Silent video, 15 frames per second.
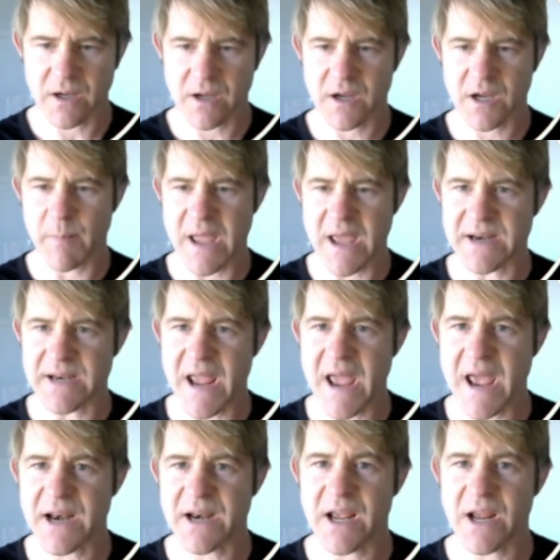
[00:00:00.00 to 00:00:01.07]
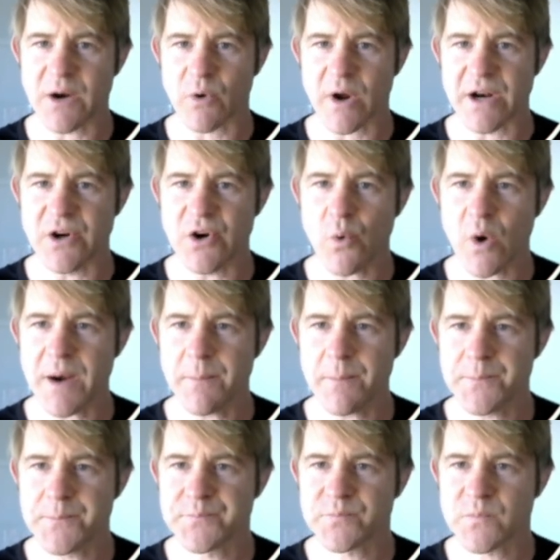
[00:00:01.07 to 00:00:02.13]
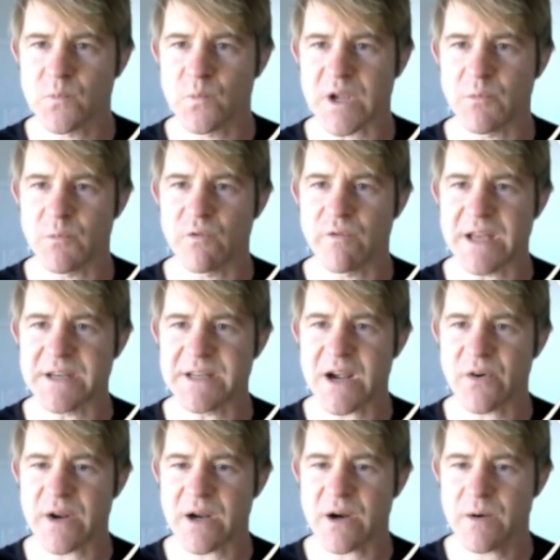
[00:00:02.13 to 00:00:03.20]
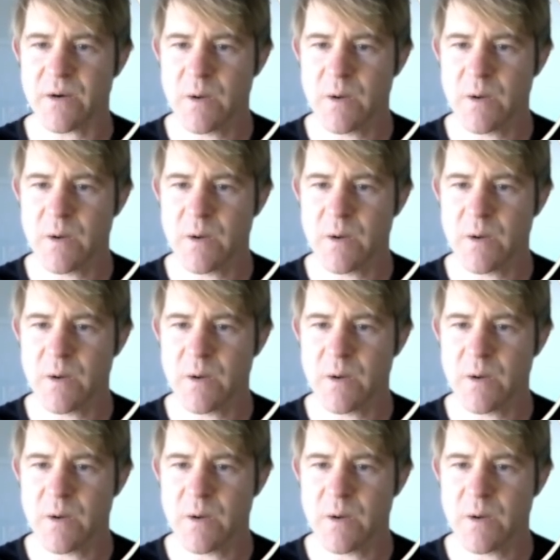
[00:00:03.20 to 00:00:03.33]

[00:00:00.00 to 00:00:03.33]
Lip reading: Command N and run a new one. You can move that down here.